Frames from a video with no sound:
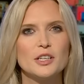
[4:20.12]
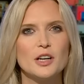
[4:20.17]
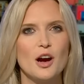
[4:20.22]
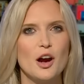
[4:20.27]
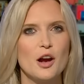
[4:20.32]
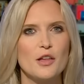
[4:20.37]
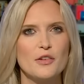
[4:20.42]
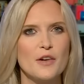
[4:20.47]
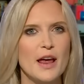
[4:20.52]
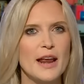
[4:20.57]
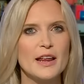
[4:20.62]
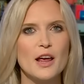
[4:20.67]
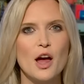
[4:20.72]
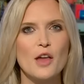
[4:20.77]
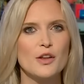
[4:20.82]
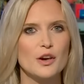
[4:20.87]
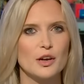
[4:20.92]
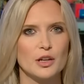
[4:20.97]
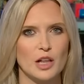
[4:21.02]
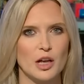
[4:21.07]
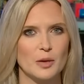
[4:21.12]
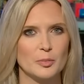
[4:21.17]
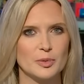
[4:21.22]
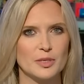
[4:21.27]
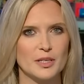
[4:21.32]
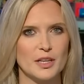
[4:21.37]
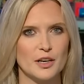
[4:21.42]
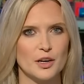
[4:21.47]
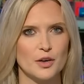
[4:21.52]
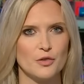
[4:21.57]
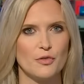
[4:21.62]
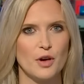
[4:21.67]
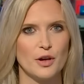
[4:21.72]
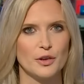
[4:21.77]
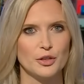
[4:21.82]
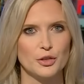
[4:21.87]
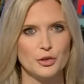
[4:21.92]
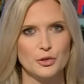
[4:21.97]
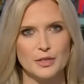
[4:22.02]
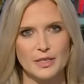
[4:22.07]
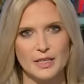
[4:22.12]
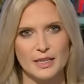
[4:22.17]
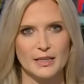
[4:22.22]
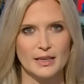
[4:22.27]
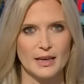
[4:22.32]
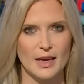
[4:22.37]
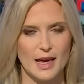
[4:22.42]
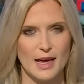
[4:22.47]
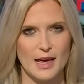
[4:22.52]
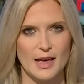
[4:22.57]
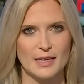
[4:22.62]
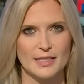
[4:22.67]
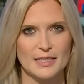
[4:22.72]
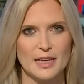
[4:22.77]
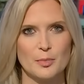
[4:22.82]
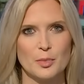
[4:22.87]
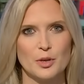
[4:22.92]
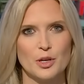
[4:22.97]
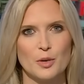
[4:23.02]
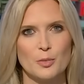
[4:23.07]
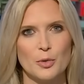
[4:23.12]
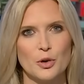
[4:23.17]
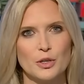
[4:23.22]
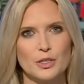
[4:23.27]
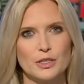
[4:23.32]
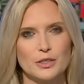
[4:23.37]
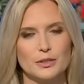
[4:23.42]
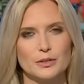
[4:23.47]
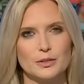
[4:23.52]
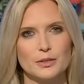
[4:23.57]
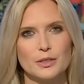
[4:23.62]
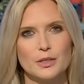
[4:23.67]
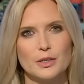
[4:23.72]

Are there any other clubs that are run using a similar model?